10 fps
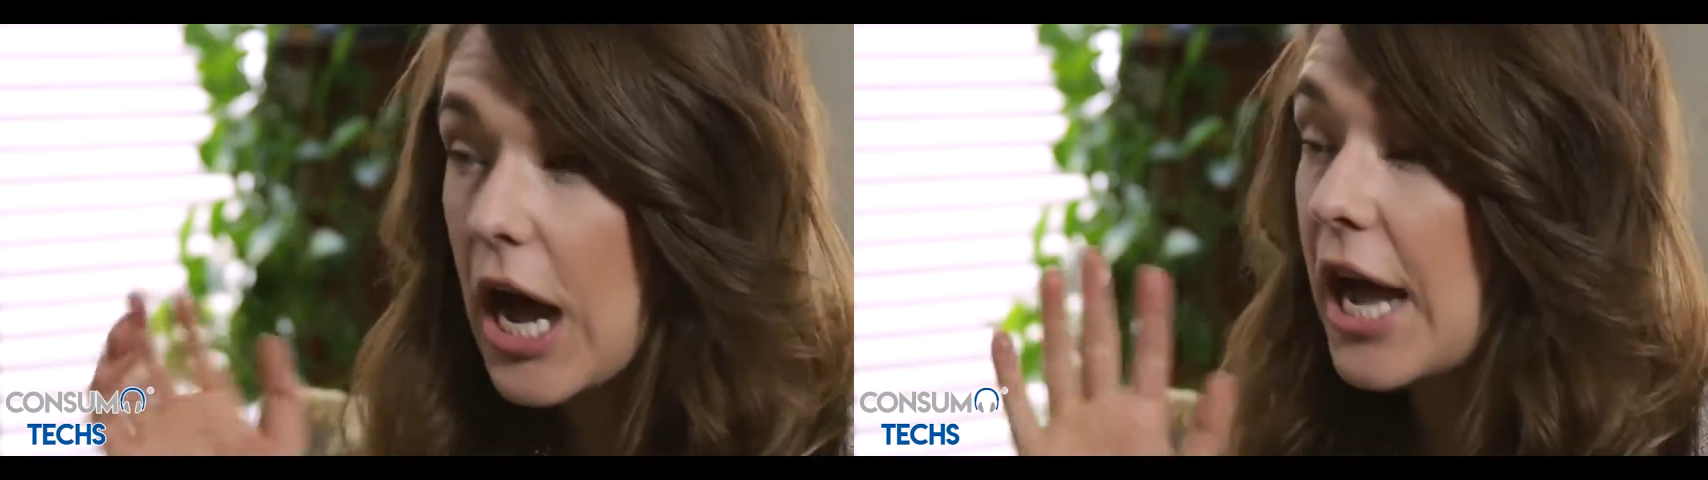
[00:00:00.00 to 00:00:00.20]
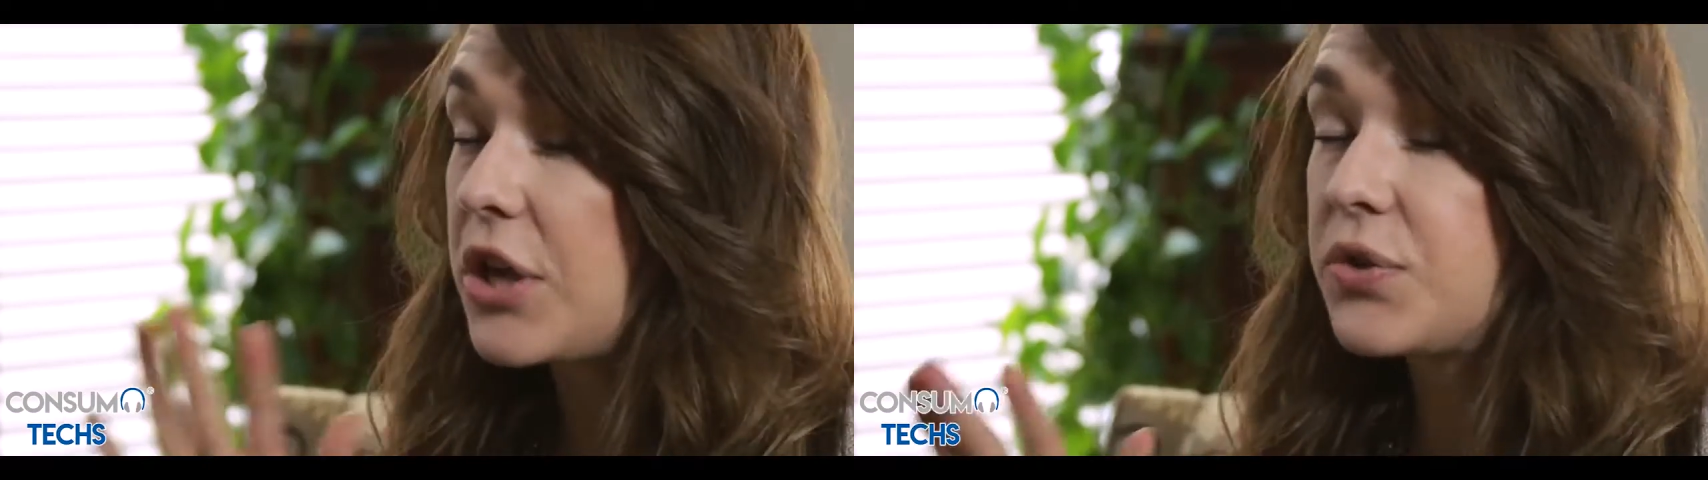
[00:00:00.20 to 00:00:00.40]

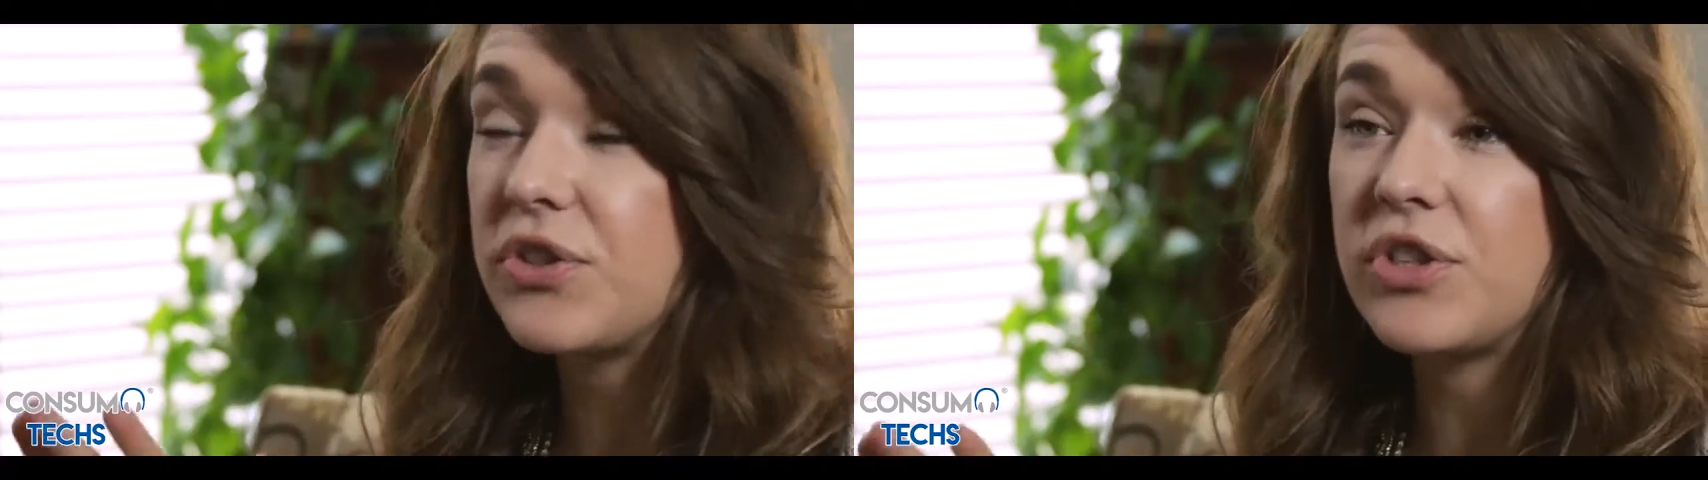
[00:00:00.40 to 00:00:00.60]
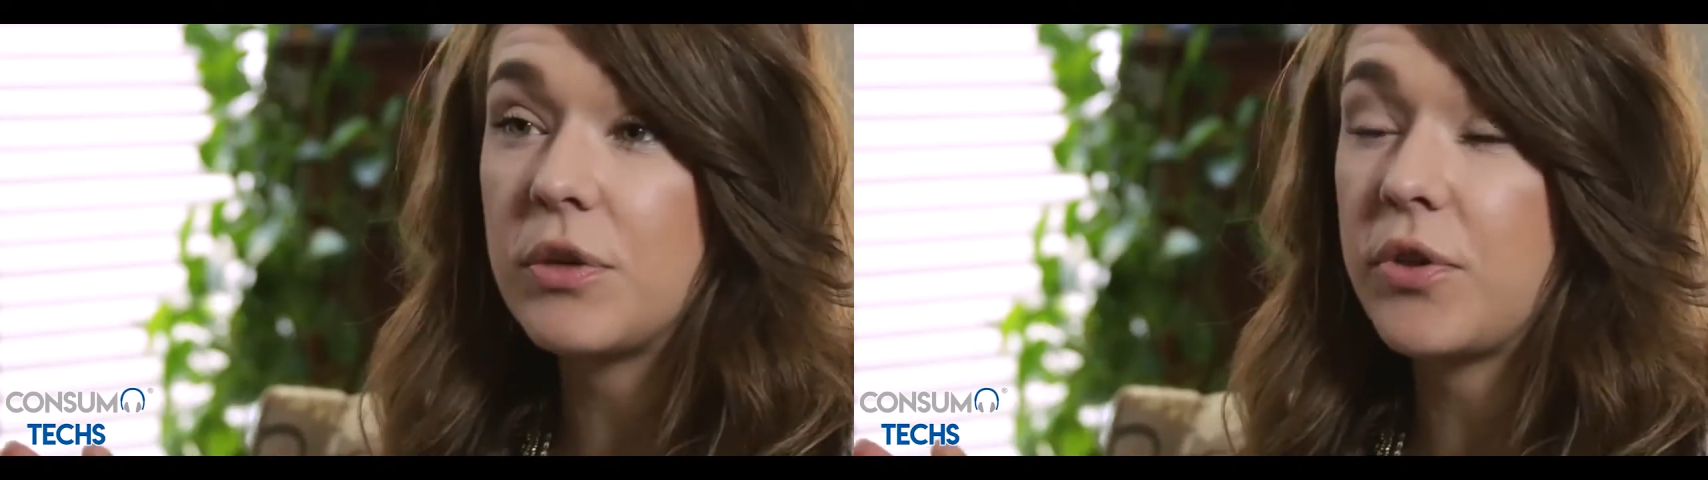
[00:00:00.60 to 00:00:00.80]
I used to
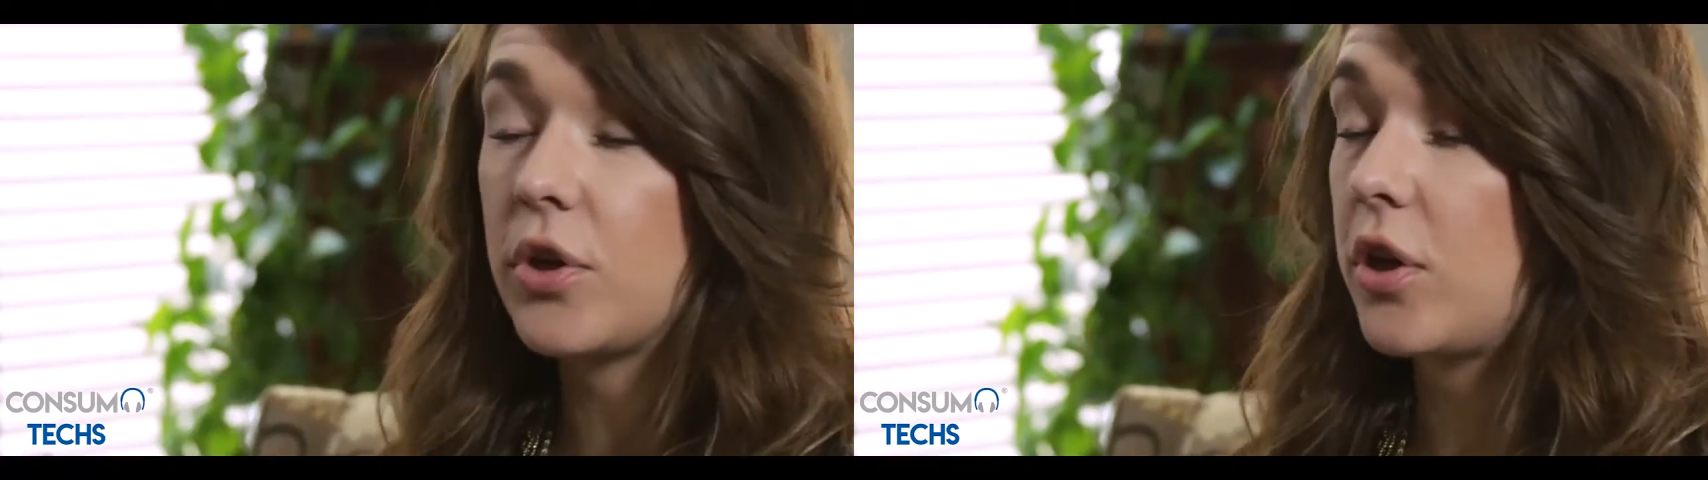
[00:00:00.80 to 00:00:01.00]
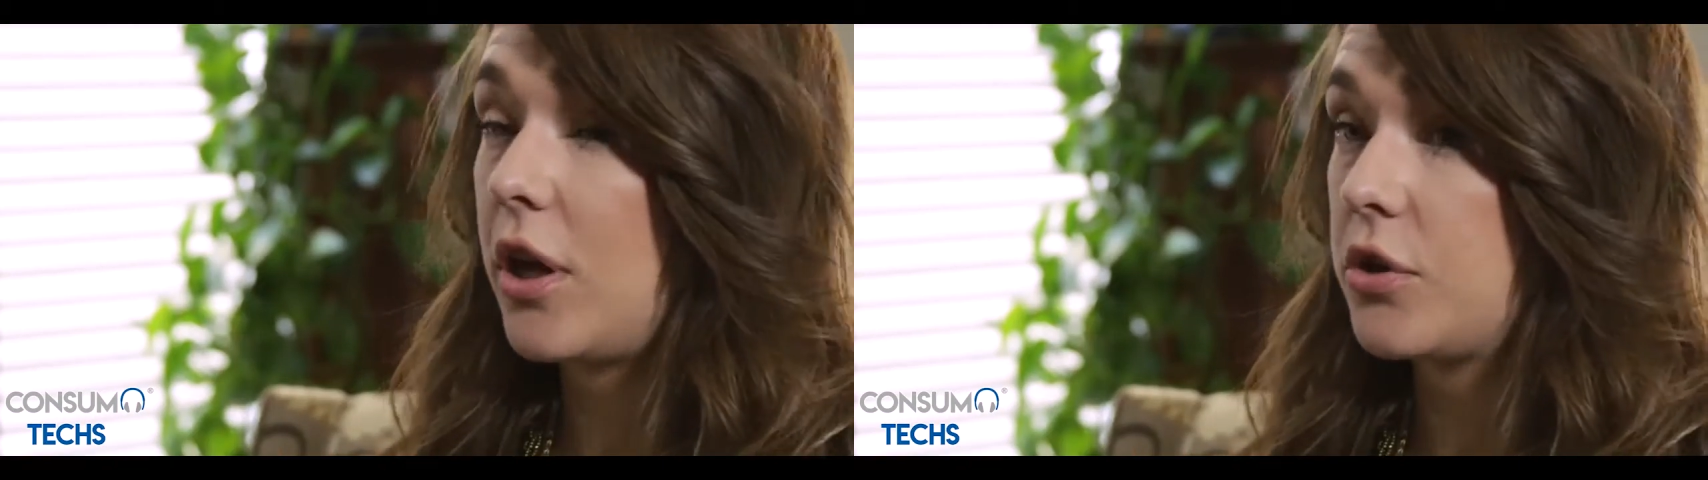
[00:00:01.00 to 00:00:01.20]
deal with a
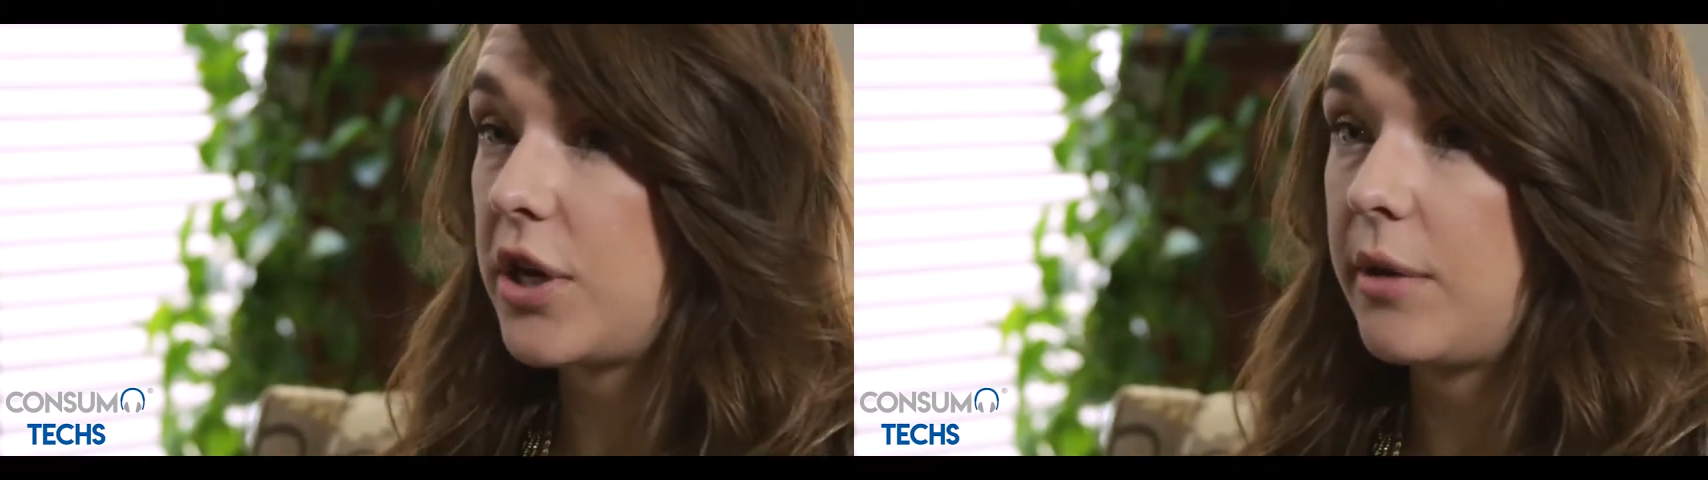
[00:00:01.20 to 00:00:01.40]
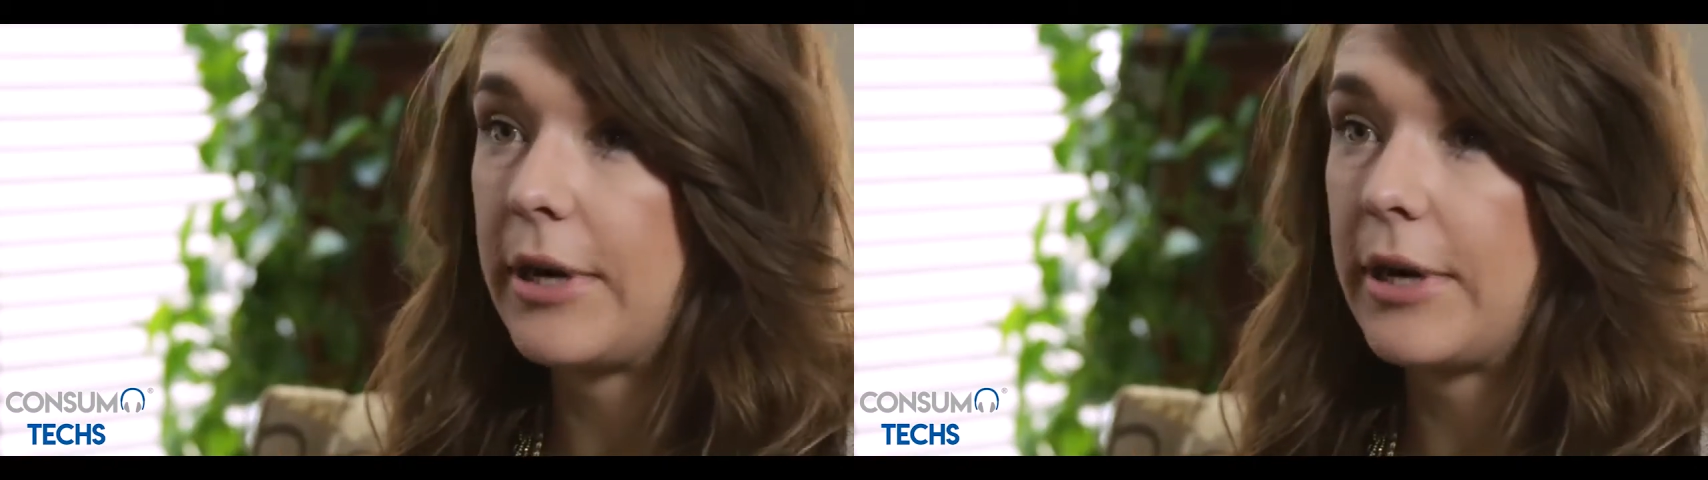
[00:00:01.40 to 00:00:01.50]
clogged drain